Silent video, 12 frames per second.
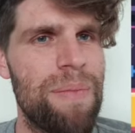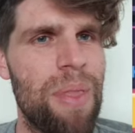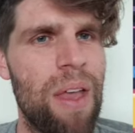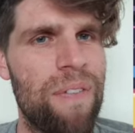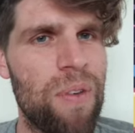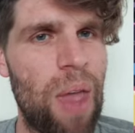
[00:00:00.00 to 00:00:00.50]

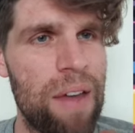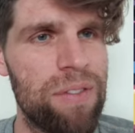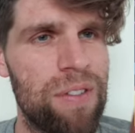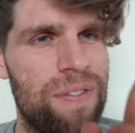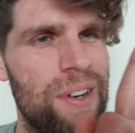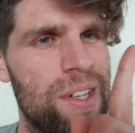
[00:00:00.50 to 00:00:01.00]
if you
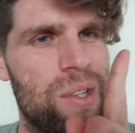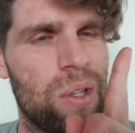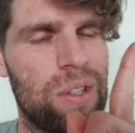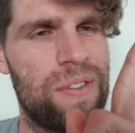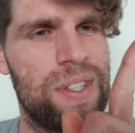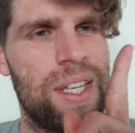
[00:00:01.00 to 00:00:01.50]
haven't finished
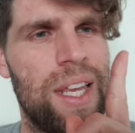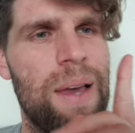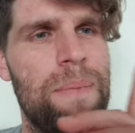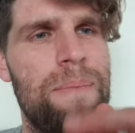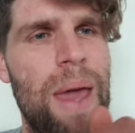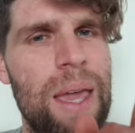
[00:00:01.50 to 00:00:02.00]
Dr. Facilier,
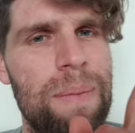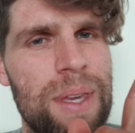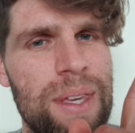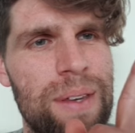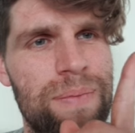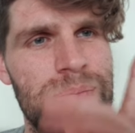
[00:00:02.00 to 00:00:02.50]

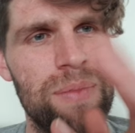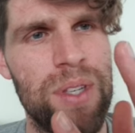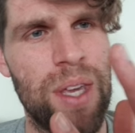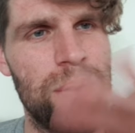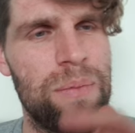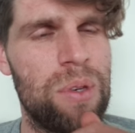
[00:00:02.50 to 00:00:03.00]
maybe you
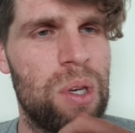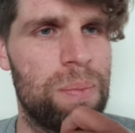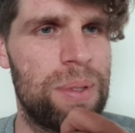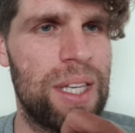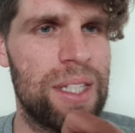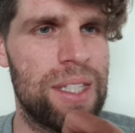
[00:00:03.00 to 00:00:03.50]
can
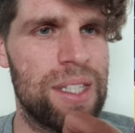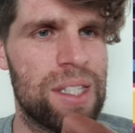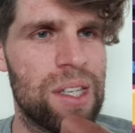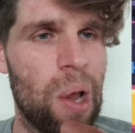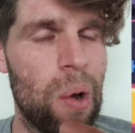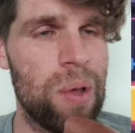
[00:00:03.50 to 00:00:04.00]
potentially
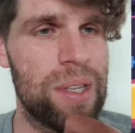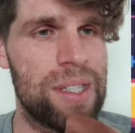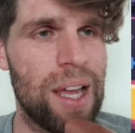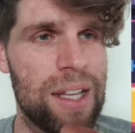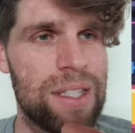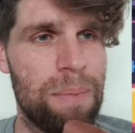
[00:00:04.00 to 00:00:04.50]
slowly
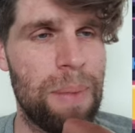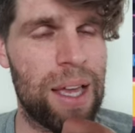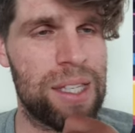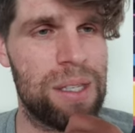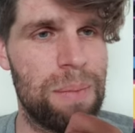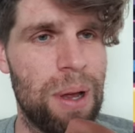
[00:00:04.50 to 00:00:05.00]
start to
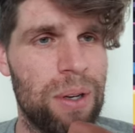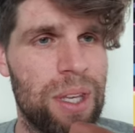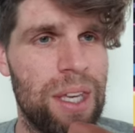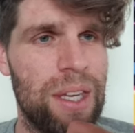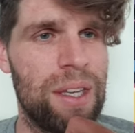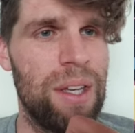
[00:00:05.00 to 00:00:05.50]
max him out
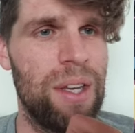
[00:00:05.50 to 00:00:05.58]
here,